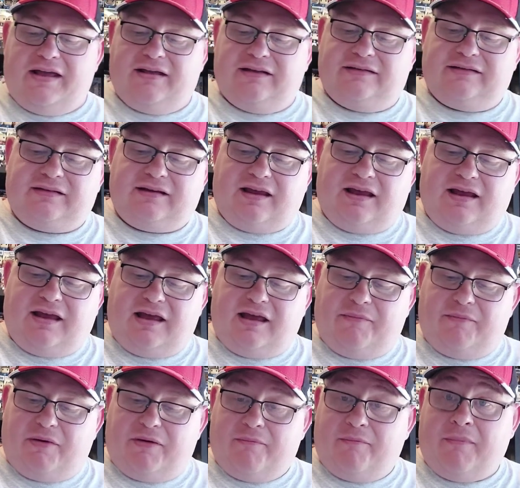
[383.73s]
is
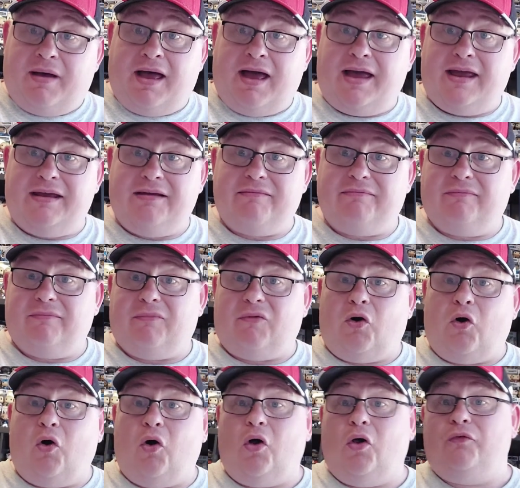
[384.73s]
my
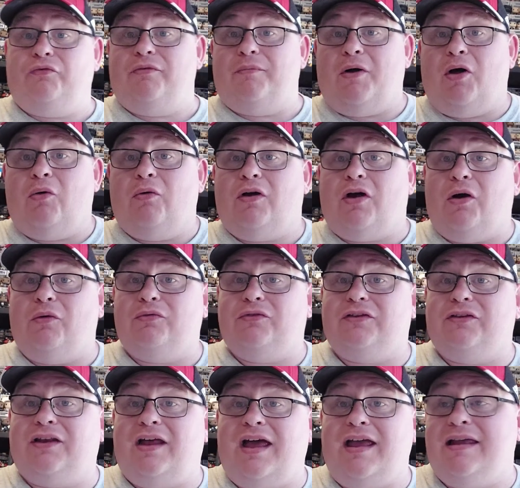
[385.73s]
haul from Oldcotes
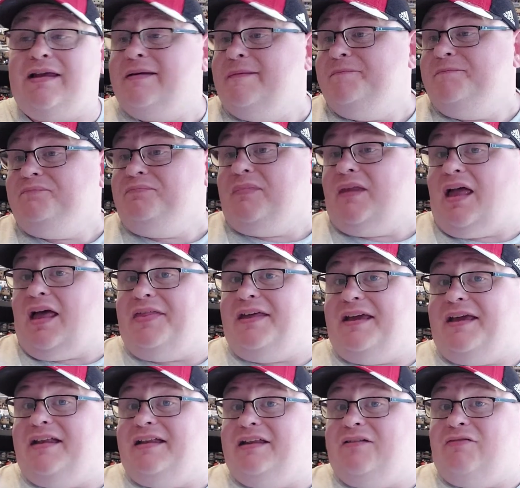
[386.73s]
today. I
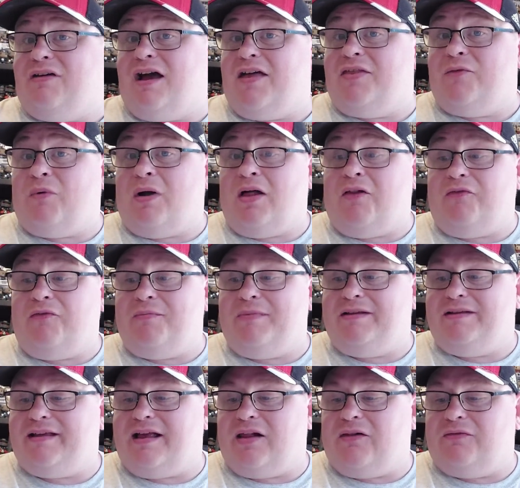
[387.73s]
think I did rather well for
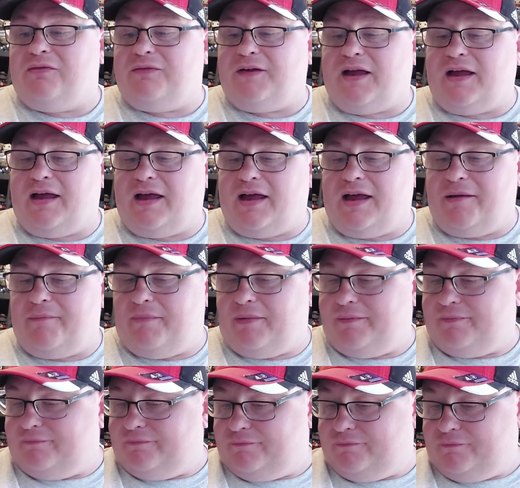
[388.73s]
myself.
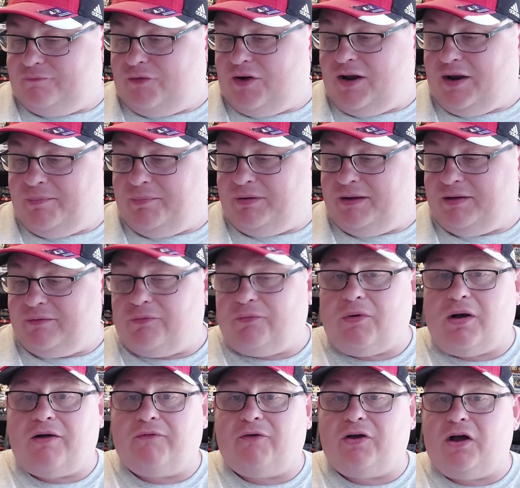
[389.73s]
Really pleased with
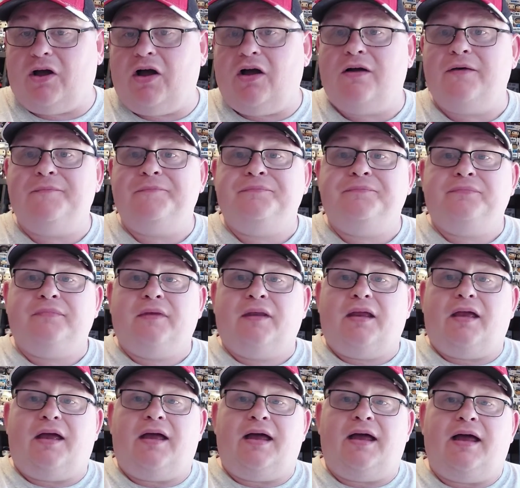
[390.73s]
what I've got.
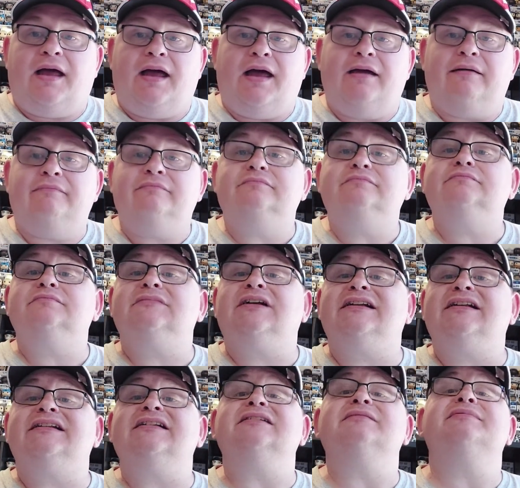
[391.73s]
And a
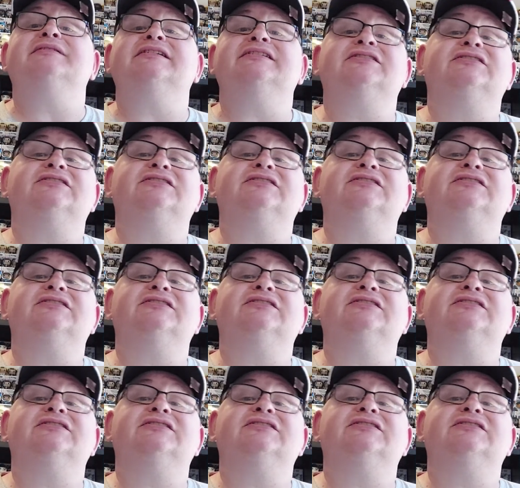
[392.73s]
little bit